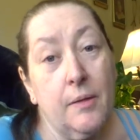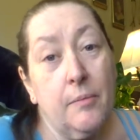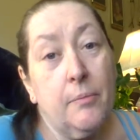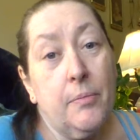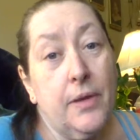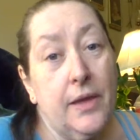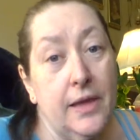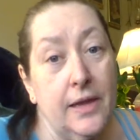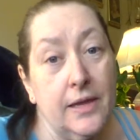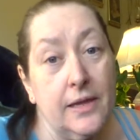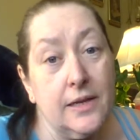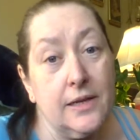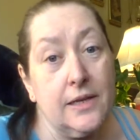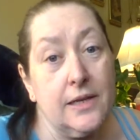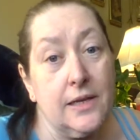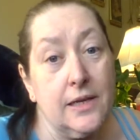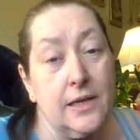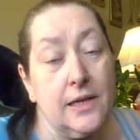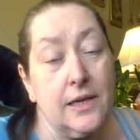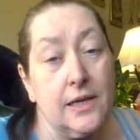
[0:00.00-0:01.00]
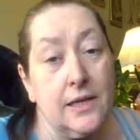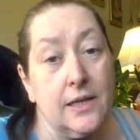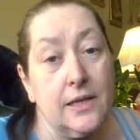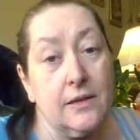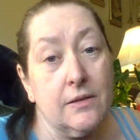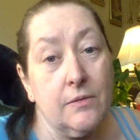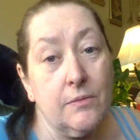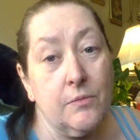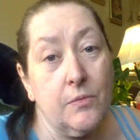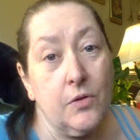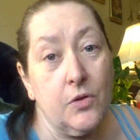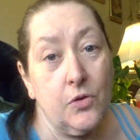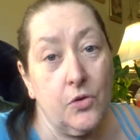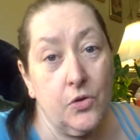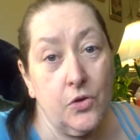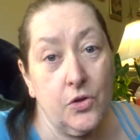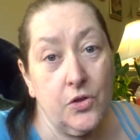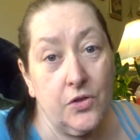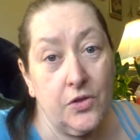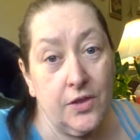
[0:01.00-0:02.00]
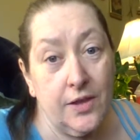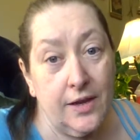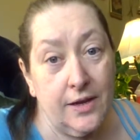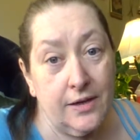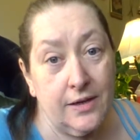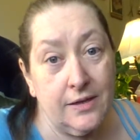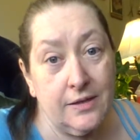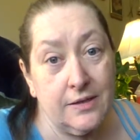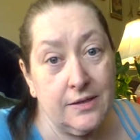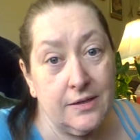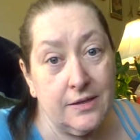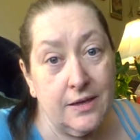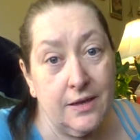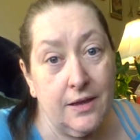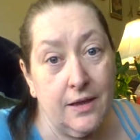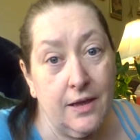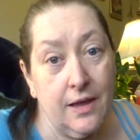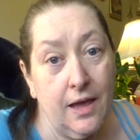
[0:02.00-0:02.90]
been good thickness.